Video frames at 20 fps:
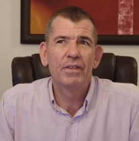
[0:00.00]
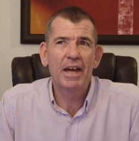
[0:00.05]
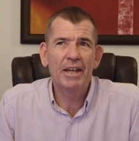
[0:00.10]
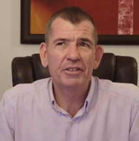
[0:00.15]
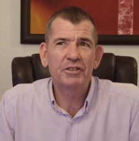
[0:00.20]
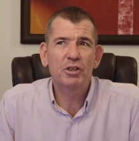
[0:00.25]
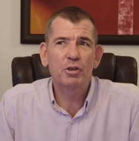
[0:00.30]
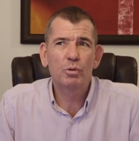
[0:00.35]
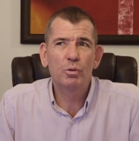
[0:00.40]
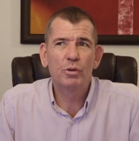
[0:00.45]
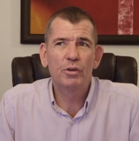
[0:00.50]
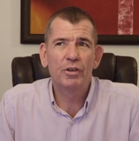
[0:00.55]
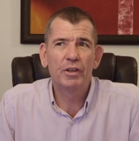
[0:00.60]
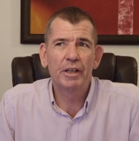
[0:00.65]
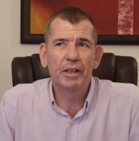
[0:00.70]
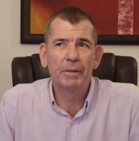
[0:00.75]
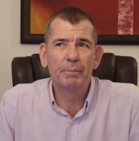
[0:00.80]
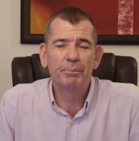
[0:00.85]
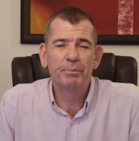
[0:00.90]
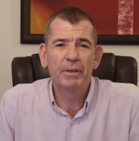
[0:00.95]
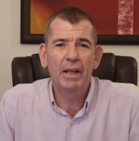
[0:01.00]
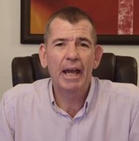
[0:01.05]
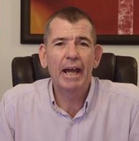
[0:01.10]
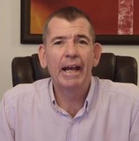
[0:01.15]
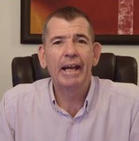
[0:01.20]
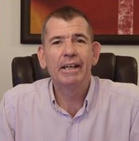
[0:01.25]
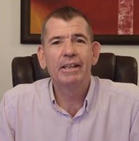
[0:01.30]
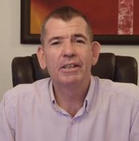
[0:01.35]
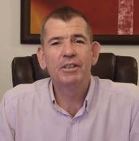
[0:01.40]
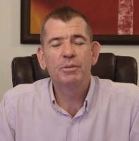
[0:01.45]
That's a good thing.
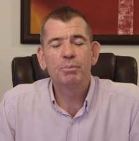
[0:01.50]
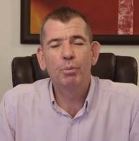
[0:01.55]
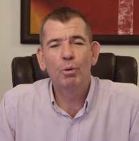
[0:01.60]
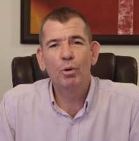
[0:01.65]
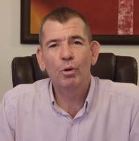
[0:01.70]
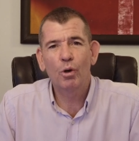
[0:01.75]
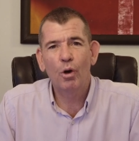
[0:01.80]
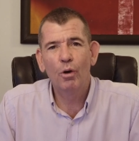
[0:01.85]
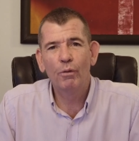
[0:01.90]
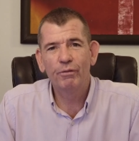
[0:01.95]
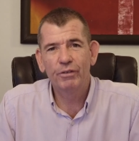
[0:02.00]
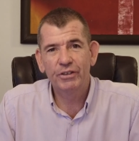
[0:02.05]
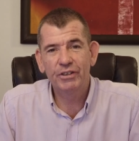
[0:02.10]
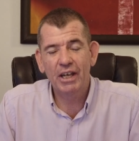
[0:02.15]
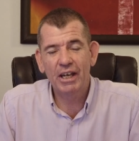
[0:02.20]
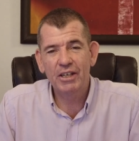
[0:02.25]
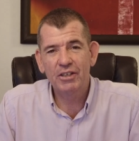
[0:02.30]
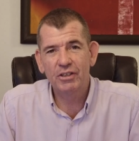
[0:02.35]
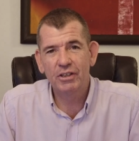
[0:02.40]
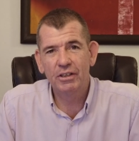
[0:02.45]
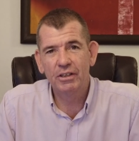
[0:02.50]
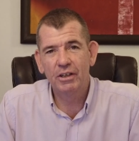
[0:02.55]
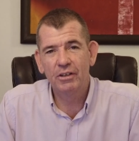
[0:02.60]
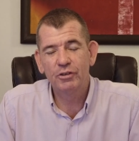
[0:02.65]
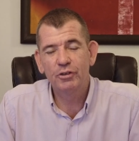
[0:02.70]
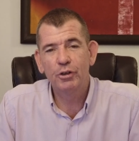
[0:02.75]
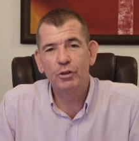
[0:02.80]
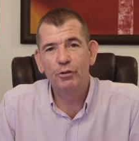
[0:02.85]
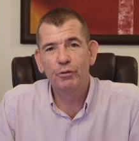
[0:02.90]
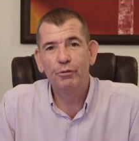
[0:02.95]
And it's brought conversation
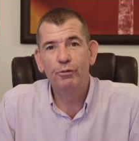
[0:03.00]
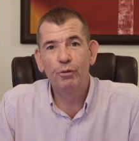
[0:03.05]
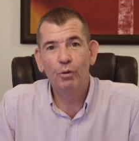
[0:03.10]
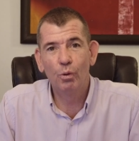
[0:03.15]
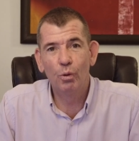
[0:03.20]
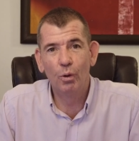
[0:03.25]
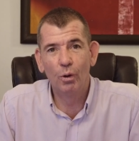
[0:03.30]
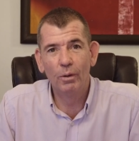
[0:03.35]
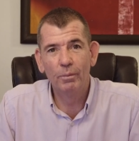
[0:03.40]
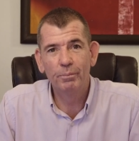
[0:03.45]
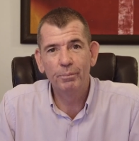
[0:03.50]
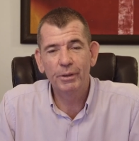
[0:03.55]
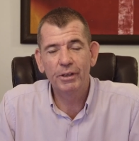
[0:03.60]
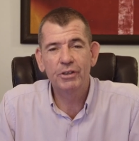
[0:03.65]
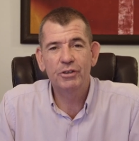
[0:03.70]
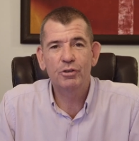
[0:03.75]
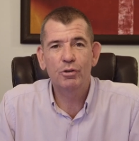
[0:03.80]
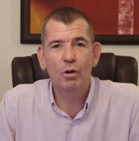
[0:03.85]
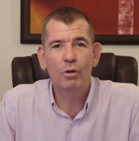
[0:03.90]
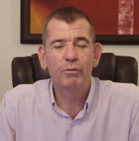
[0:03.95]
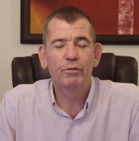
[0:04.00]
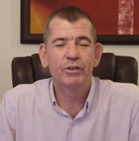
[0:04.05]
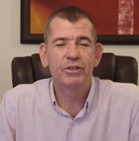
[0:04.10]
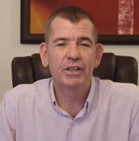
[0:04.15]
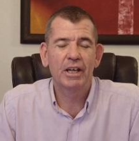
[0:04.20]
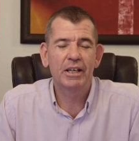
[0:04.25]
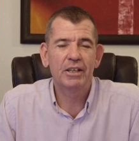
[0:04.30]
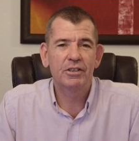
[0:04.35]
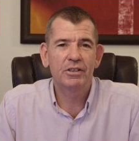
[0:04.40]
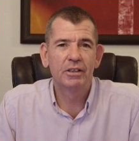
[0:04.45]
to the fore, because
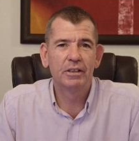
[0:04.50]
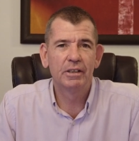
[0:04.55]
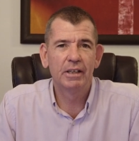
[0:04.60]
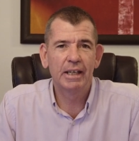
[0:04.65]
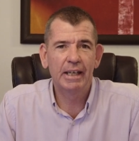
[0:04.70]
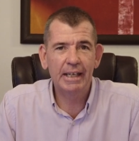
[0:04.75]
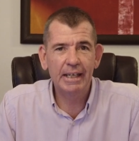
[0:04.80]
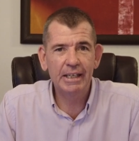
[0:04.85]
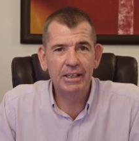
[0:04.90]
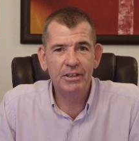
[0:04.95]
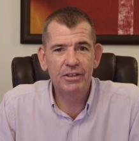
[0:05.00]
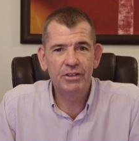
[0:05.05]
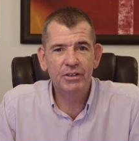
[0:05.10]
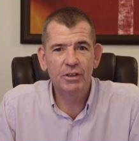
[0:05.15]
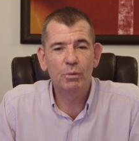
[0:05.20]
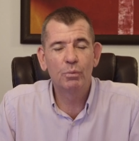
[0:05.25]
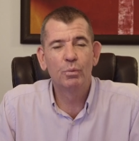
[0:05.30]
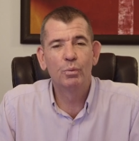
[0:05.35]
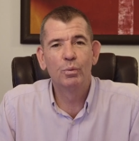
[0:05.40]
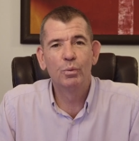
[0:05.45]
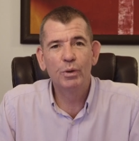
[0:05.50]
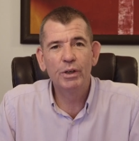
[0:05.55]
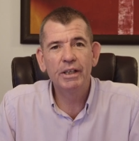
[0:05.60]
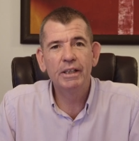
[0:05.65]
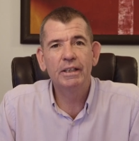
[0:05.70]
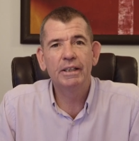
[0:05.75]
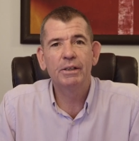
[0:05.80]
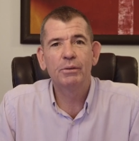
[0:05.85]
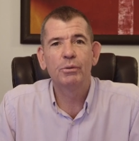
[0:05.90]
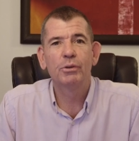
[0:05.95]
conversation is
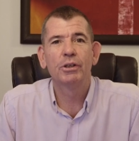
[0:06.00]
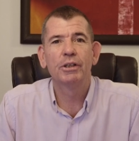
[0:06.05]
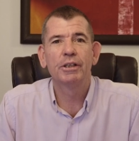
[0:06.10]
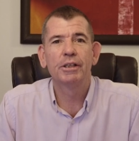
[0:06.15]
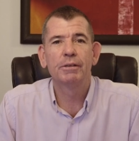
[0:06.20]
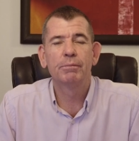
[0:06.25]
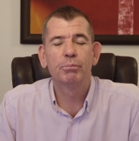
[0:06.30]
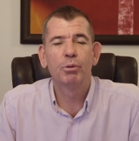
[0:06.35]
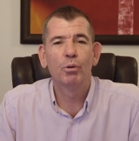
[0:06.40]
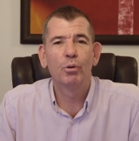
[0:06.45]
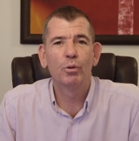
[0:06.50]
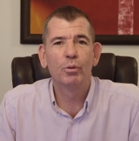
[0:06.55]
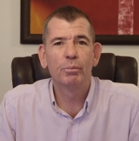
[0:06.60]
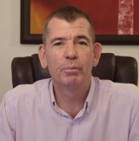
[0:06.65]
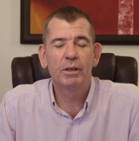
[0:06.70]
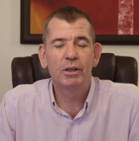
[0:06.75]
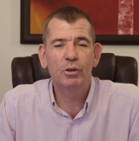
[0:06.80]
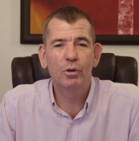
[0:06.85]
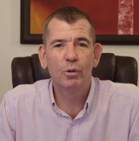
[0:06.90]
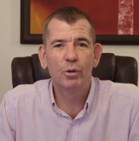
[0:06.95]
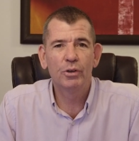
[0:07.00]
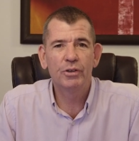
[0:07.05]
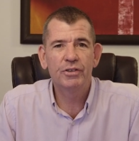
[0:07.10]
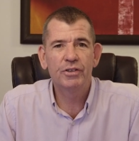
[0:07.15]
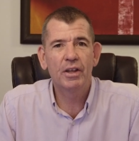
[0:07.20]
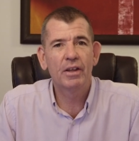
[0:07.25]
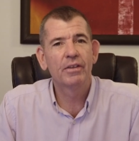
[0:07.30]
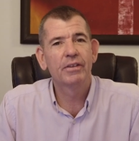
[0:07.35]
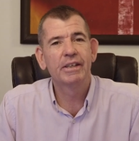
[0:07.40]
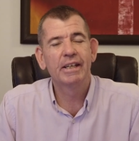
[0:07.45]
really, really important,
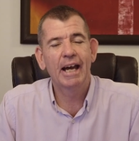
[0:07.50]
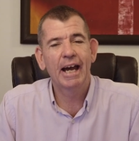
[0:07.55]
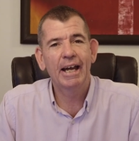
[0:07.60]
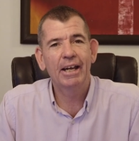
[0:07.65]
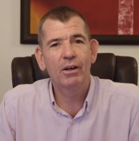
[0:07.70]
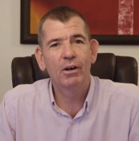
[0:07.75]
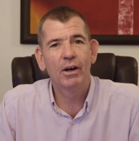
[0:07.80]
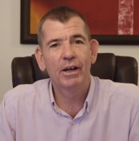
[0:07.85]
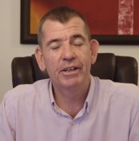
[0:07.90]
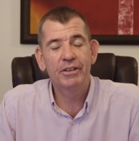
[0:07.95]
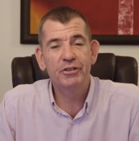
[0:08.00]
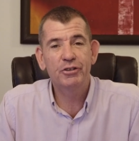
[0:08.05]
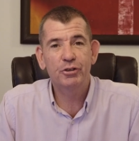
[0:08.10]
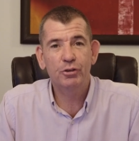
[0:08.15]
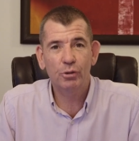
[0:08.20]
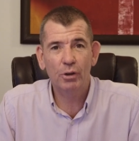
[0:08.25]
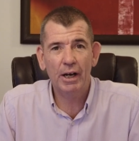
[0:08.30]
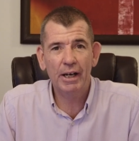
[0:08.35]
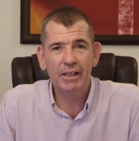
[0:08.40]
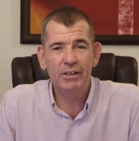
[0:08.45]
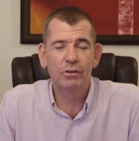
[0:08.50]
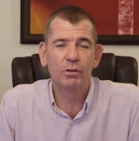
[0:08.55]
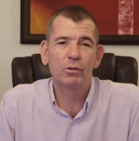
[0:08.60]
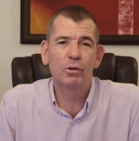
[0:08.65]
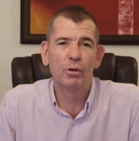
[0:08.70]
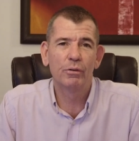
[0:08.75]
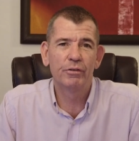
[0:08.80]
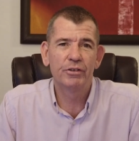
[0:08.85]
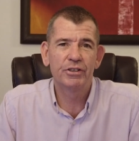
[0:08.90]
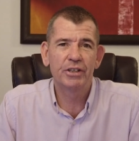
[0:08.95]
because the AI is trained on
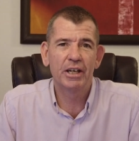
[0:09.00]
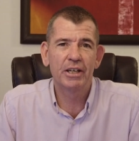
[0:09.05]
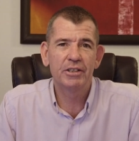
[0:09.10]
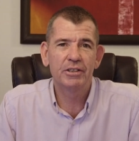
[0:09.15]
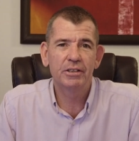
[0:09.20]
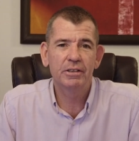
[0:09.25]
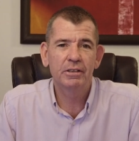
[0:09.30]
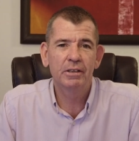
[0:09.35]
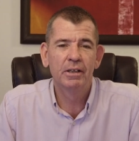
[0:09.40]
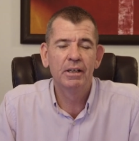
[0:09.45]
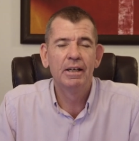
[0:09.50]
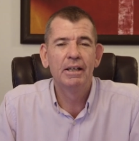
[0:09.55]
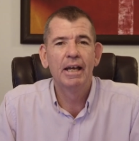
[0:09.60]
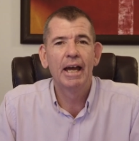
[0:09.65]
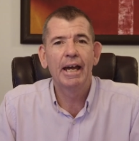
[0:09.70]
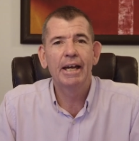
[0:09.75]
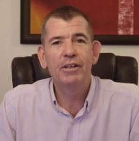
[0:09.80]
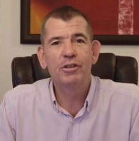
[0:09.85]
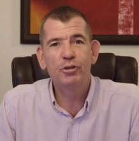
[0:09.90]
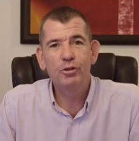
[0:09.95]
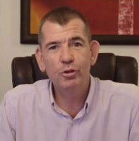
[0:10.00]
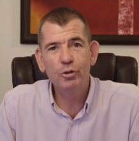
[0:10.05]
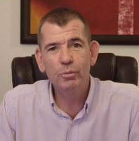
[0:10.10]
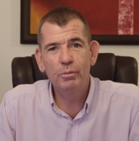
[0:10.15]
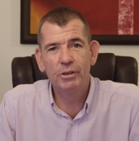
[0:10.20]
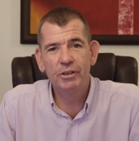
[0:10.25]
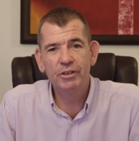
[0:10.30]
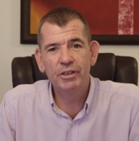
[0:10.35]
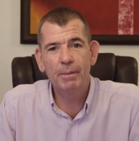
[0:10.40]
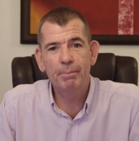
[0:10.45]
conversation and
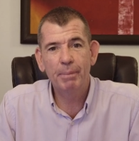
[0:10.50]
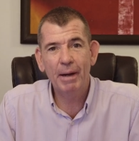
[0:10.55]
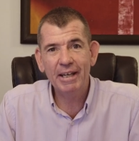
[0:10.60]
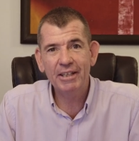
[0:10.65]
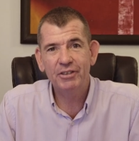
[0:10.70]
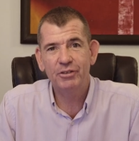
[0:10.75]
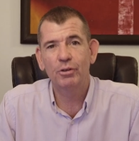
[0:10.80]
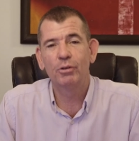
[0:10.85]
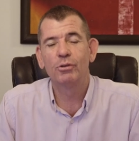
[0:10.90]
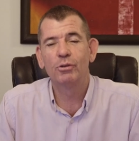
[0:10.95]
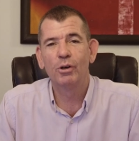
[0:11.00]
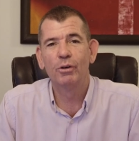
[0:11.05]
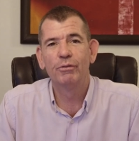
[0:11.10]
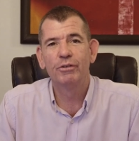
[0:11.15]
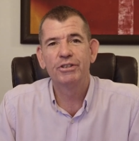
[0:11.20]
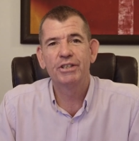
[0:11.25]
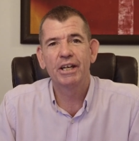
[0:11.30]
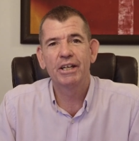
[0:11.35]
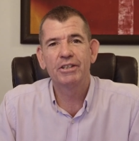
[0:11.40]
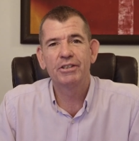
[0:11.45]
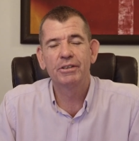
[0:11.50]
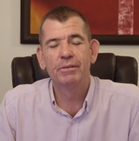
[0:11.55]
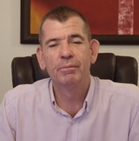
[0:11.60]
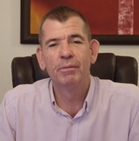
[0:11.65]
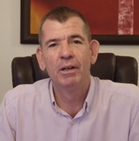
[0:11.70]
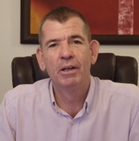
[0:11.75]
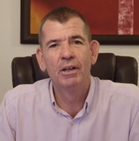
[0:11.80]
humans are based on conversation.